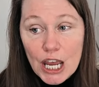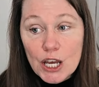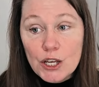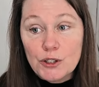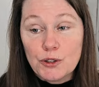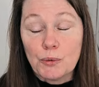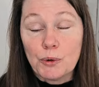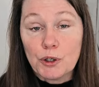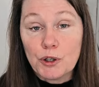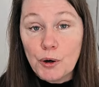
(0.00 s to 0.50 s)

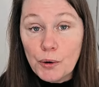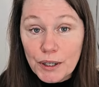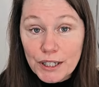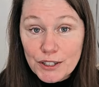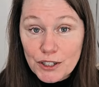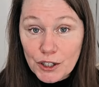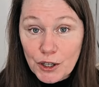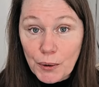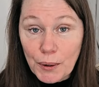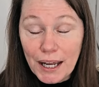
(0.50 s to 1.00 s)
So we're going
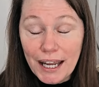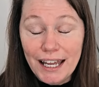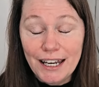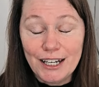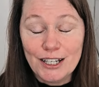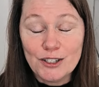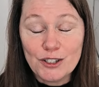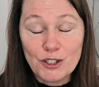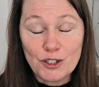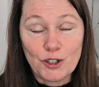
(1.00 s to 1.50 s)
to go ahead
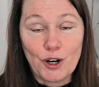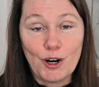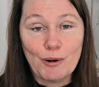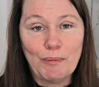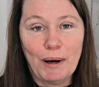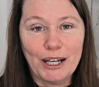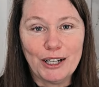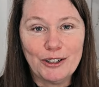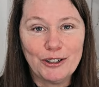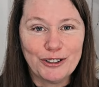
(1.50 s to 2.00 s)
and start
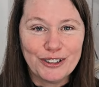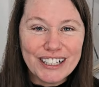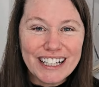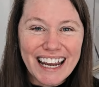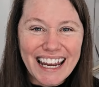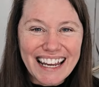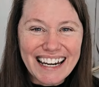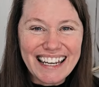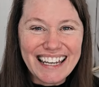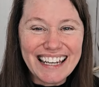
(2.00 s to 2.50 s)
by
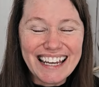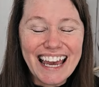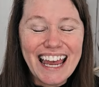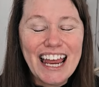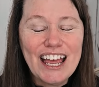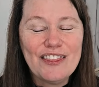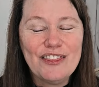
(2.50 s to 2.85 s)
creating